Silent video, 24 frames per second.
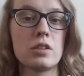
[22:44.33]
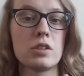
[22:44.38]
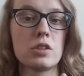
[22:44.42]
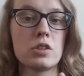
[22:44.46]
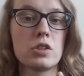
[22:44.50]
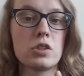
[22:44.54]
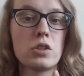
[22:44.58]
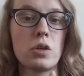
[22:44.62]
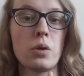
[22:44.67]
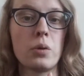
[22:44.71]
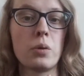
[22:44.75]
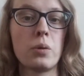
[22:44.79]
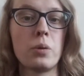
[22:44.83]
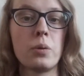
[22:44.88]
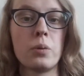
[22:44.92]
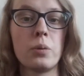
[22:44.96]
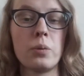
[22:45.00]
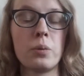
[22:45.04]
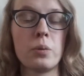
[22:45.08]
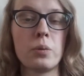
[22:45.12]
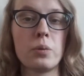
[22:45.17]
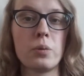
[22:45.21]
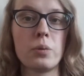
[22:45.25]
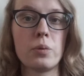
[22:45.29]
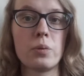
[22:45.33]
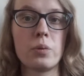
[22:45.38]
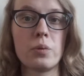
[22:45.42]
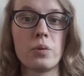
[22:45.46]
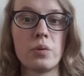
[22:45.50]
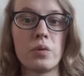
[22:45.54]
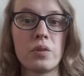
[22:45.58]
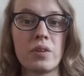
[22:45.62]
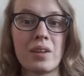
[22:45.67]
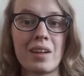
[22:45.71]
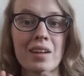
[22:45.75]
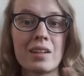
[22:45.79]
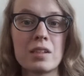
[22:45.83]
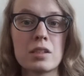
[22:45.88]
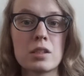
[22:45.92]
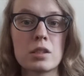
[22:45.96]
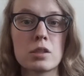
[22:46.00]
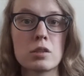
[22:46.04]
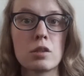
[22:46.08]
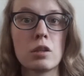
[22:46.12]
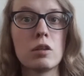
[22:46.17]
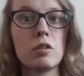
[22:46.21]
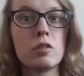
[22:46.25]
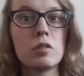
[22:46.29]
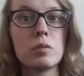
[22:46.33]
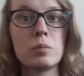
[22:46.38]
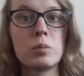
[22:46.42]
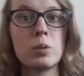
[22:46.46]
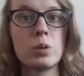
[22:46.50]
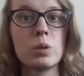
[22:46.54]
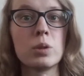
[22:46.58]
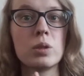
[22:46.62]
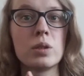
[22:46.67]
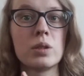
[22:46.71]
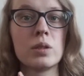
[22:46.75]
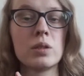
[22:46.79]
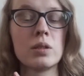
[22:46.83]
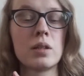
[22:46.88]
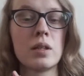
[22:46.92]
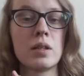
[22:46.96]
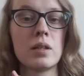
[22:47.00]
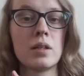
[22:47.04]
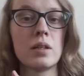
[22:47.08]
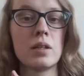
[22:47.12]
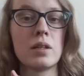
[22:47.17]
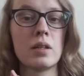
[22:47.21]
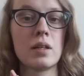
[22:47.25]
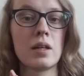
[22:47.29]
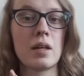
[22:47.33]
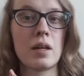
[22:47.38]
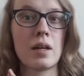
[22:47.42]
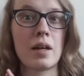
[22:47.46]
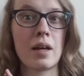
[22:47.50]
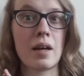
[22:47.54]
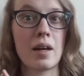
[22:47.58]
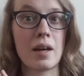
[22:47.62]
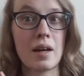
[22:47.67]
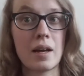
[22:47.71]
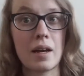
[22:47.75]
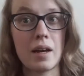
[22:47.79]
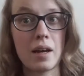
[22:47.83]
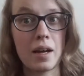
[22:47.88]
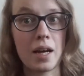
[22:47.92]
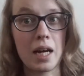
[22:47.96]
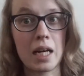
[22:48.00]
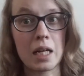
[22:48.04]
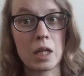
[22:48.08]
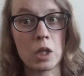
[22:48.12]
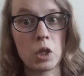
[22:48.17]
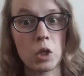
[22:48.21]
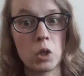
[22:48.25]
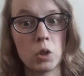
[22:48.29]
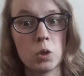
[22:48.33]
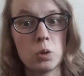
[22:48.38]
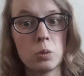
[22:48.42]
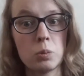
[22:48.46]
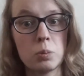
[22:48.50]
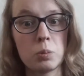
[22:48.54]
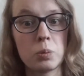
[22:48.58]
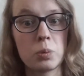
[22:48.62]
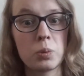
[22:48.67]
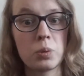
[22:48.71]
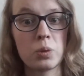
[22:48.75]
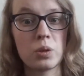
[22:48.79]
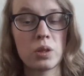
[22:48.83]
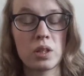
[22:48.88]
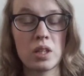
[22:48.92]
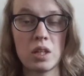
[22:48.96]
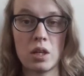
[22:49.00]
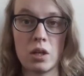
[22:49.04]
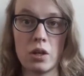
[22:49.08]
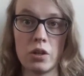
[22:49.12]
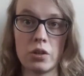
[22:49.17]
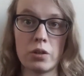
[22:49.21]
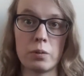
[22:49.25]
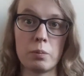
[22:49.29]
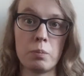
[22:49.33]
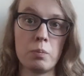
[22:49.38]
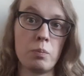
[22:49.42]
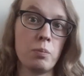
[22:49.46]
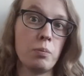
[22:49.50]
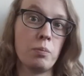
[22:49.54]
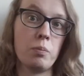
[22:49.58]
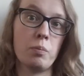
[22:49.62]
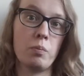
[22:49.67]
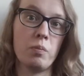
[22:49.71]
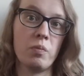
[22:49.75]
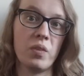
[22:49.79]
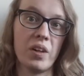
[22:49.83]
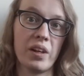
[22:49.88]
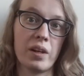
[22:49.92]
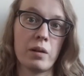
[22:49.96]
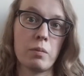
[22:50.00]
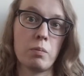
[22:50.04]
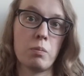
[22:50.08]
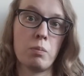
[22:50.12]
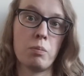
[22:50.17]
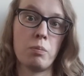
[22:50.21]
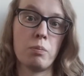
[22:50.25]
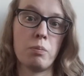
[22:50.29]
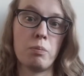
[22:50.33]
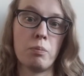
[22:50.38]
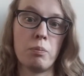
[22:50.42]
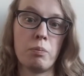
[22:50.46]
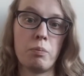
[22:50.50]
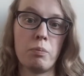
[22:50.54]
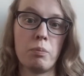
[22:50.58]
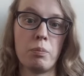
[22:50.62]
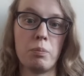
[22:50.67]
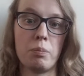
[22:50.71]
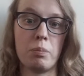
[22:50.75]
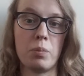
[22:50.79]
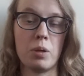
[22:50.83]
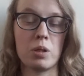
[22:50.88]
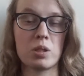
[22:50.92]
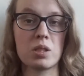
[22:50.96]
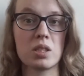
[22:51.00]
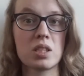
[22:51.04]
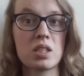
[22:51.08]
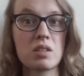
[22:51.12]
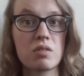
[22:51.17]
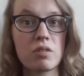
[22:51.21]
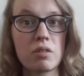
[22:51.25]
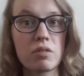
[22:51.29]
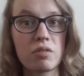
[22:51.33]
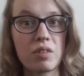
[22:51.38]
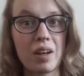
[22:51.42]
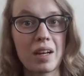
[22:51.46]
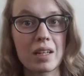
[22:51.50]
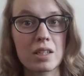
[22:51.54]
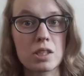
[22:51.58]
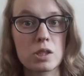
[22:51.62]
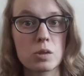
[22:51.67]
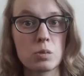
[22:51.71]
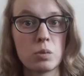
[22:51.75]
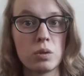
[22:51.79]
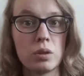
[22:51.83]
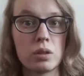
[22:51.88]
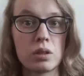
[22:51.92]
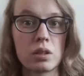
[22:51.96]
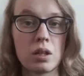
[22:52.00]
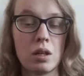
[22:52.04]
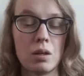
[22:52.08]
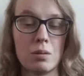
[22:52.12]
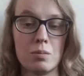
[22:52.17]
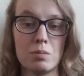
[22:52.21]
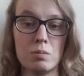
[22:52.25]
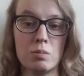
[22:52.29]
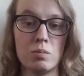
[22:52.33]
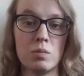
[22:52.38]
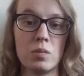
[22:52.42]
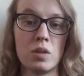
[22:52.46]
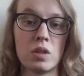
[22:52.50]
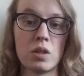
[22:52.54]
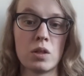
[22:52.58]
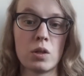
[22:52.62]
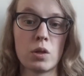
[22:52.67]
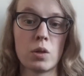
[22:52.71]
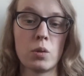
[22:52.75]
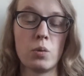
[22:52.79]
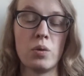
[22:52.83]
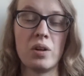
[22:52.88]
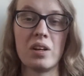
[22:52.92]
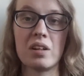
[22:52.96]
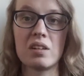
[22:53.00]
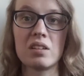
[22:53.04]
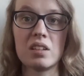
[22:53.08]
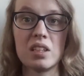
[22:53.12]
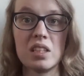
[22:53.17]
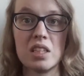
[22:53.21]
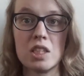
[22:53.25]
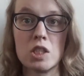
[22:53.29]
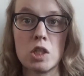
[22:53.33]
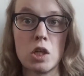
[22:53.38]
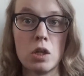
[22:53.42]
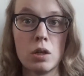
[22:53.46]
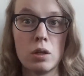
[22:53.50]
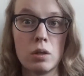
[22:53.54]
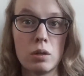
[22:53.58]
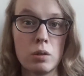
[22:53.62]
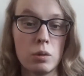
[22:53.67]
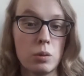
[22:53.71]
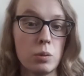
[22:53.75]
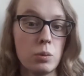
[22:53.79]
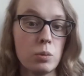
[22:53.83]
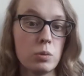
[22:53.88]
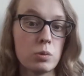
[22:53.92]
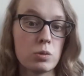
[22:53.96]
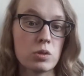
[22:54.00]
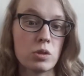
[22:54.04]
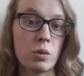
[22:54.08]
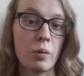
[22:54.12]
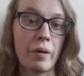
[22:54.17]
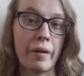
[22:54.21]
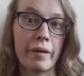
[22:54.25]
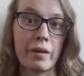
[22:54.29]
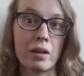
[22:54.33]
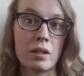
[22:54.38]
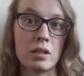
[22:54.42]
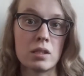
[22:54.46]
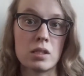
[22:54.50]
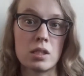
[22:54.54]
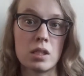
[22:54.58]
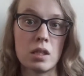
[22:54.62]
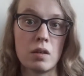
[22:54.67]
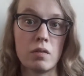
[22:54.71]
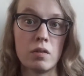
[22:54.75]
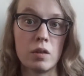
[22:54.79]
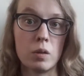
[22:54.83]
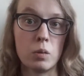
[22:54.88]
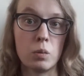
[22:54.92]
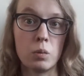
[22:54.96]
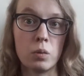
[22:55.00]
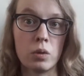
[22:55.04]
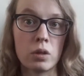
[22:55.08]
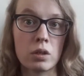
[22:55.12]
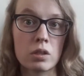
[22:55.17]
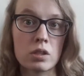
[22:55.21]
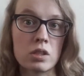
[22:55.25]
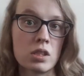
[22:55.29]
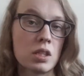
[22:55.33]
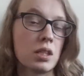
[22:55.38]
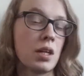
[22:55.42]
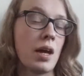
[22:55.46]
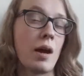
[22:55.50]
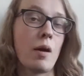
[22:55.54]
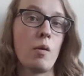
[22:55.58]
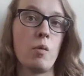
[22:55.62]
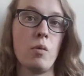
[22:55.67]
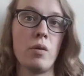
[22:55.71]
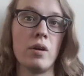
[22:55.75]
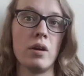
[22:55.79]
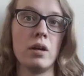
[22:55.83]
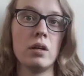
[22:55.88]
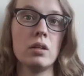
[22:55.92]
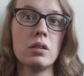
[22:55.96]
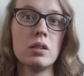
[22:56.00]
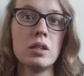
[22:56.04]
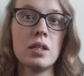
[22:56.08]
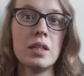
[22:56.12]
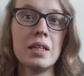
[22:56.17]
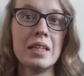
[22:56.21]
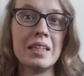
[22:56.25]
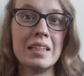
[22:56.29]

So that is solvable. I hope the other positive effects will come quickly too, so I can see if it works and how well.